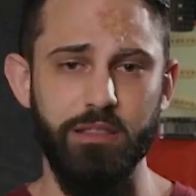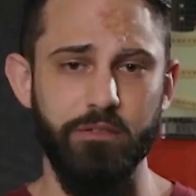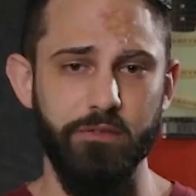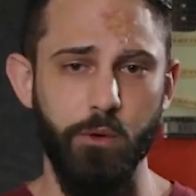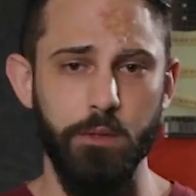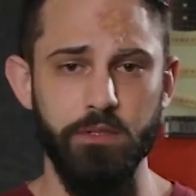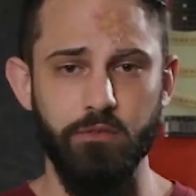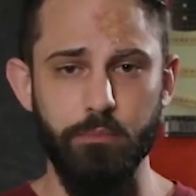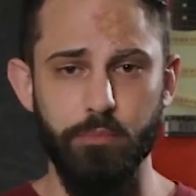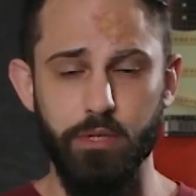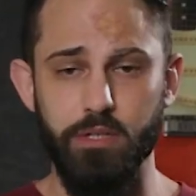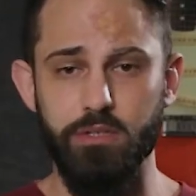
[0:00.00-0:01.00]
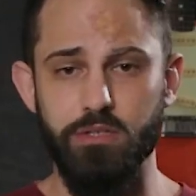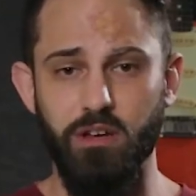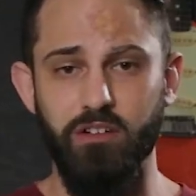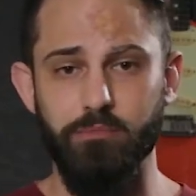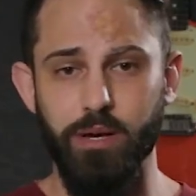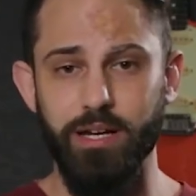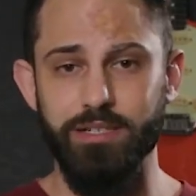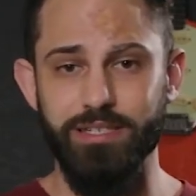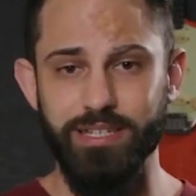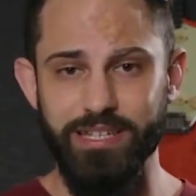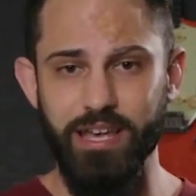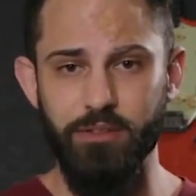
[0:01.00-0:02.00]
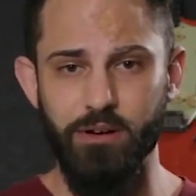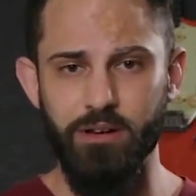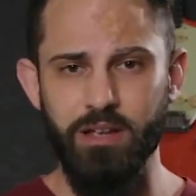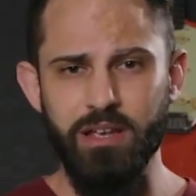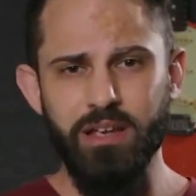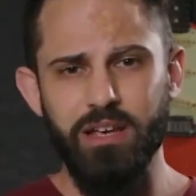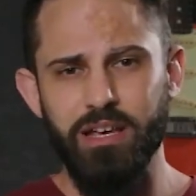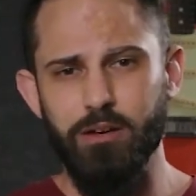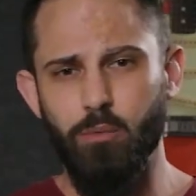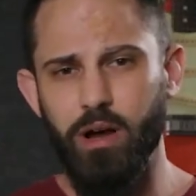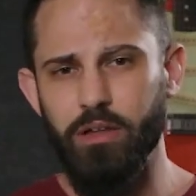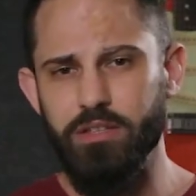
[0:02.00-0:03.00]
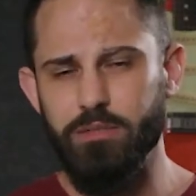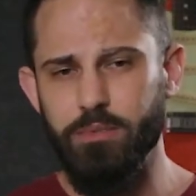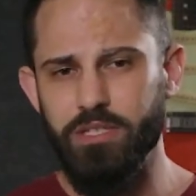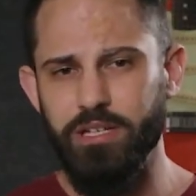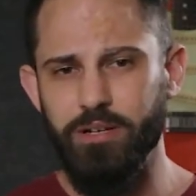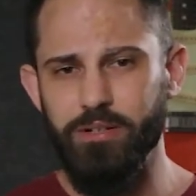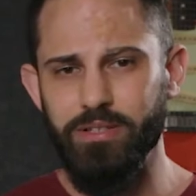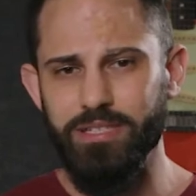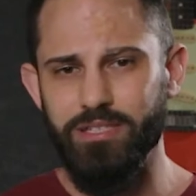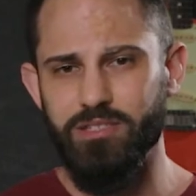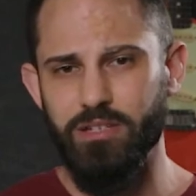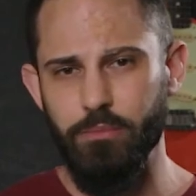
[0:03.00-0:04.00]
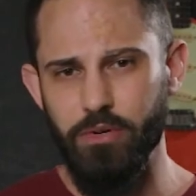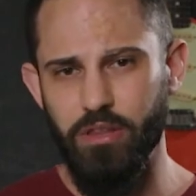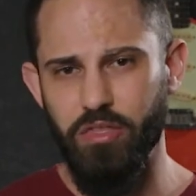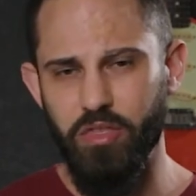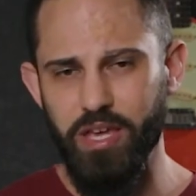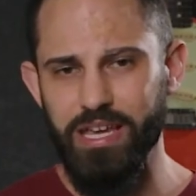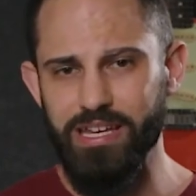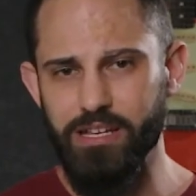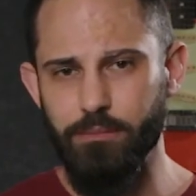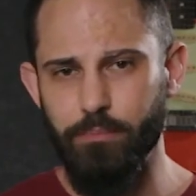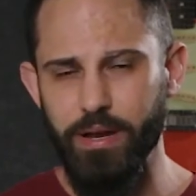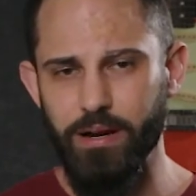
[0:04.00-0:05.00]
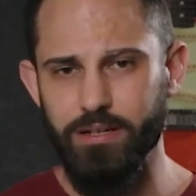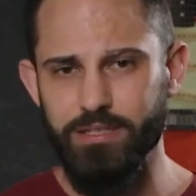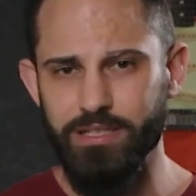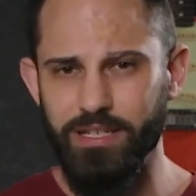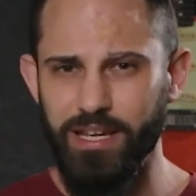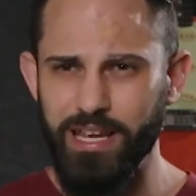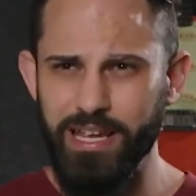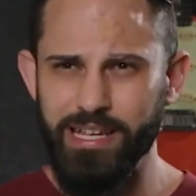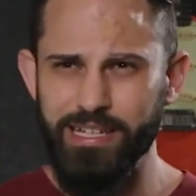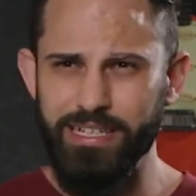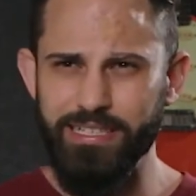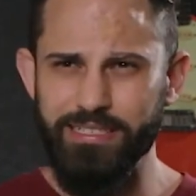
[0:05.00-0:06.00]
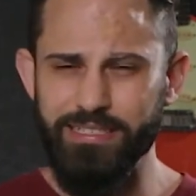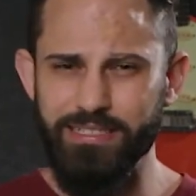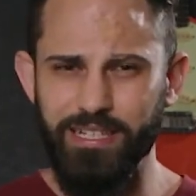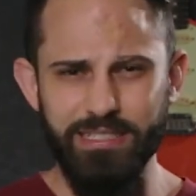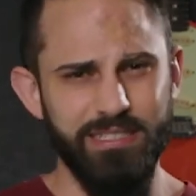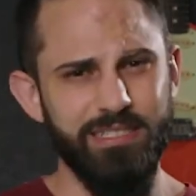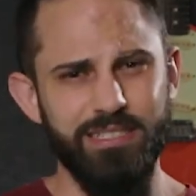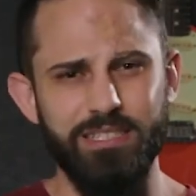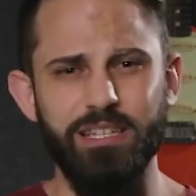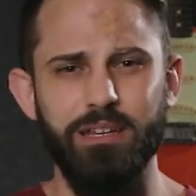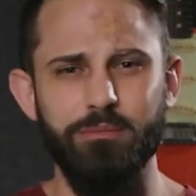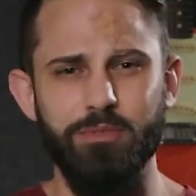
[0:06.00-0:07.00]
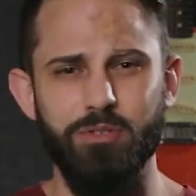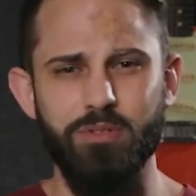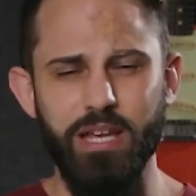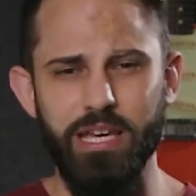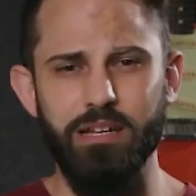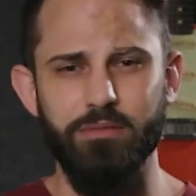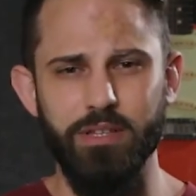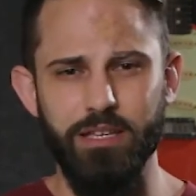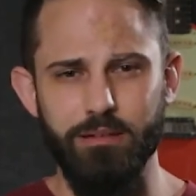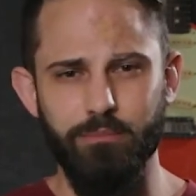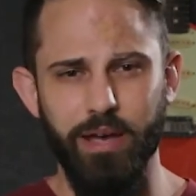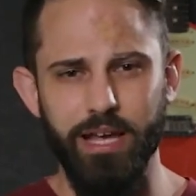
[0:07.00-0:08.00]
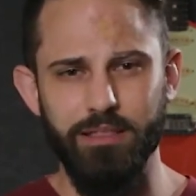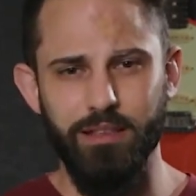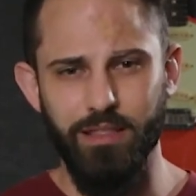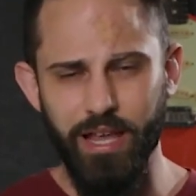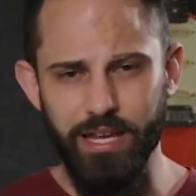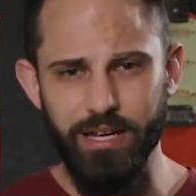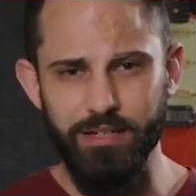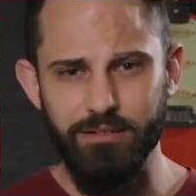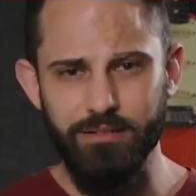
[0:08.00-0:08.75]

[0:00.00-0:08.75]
the force from putting the softbox together. And while this material is somewhat thick in comparison, it doesn't seem to negatively impact the lighting.